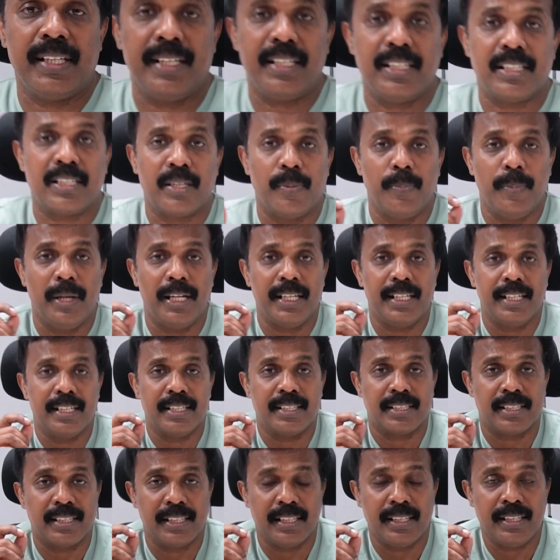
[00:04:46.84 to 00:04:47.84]
there is a
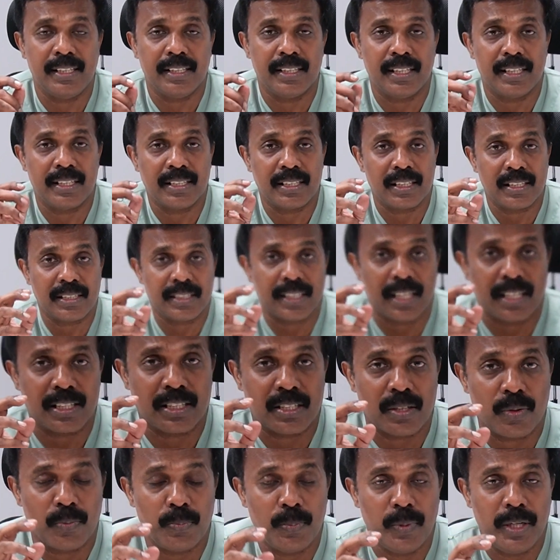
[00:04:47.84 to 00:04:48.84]
malignancy, there is a
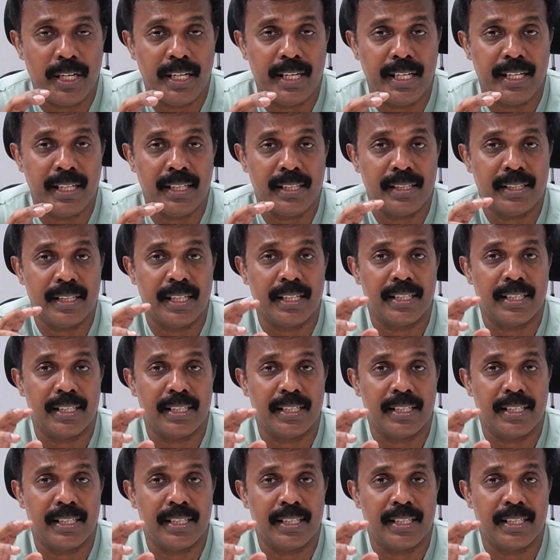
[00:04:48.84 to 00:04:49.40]
chance of bleeding,